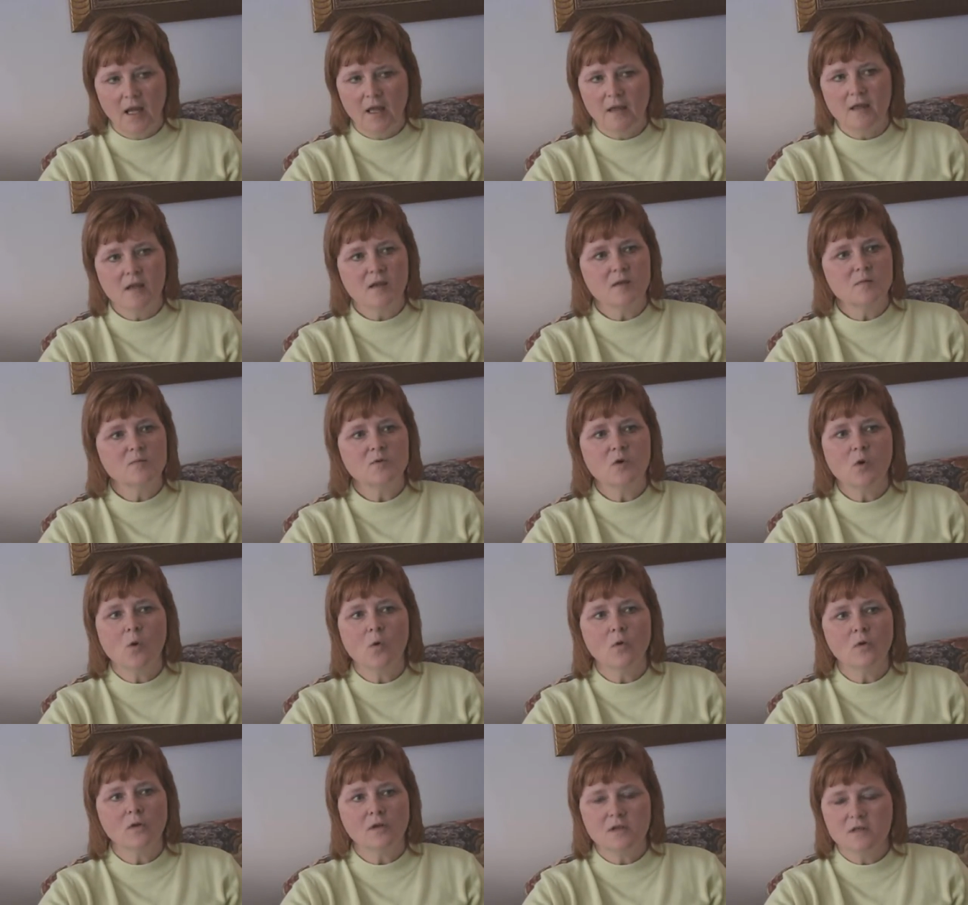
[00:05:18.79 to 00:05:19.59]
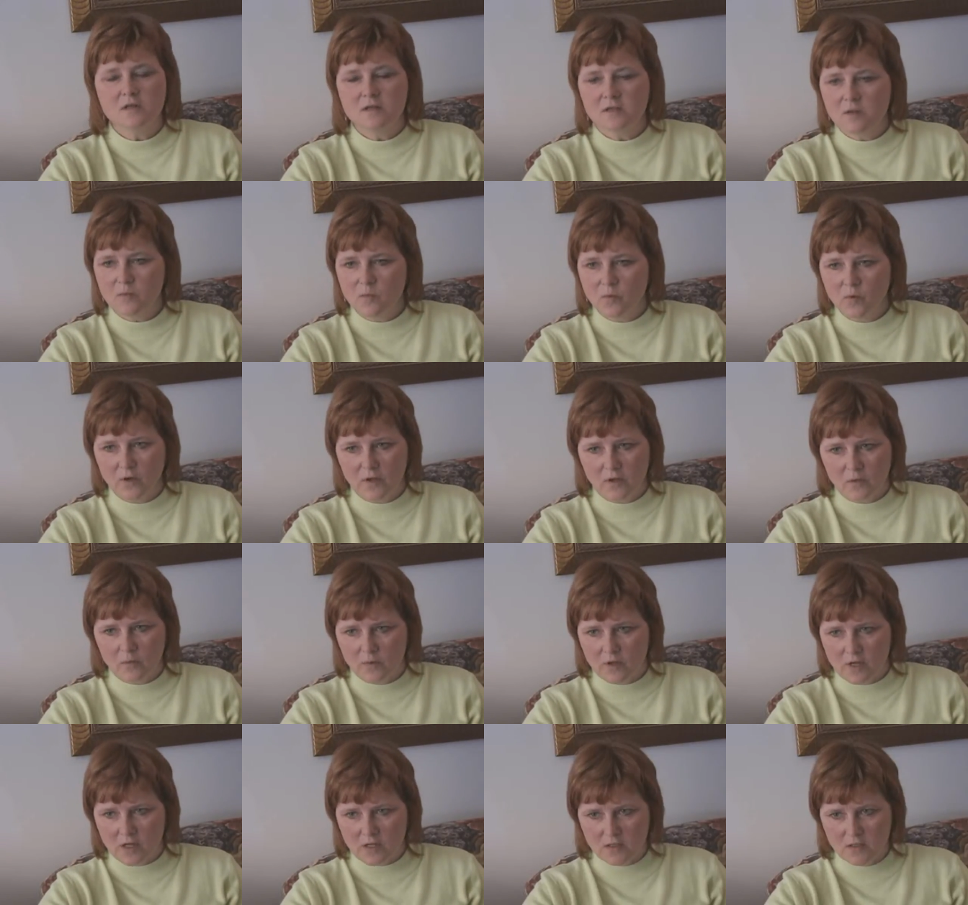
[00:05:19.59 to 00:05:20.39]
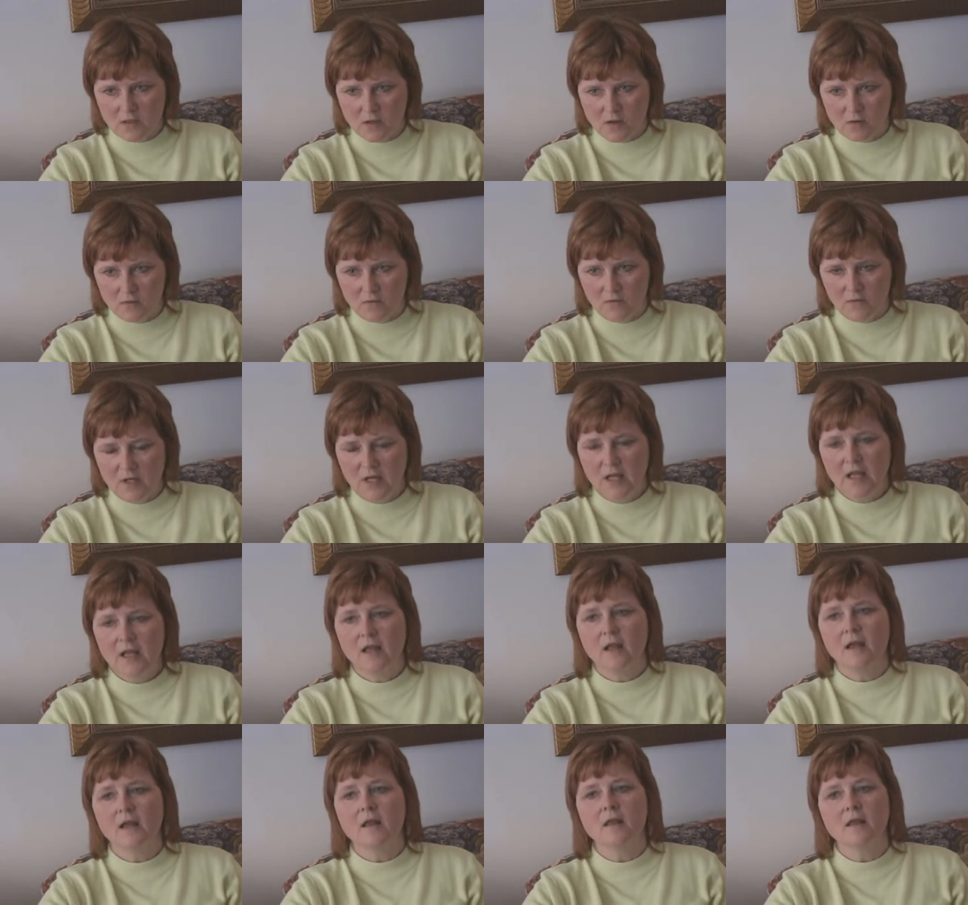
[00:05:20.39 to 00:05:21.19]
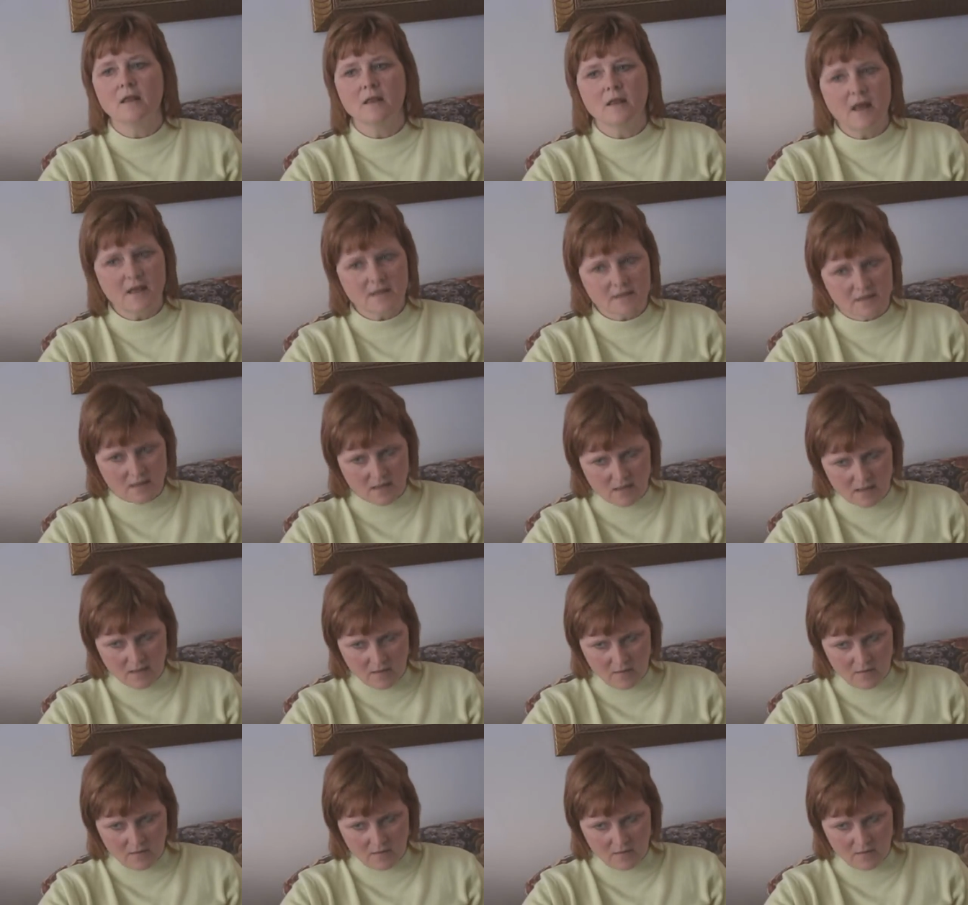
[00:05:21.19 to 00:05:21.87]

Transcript: and then I'm totally disappointed when I don't. That's not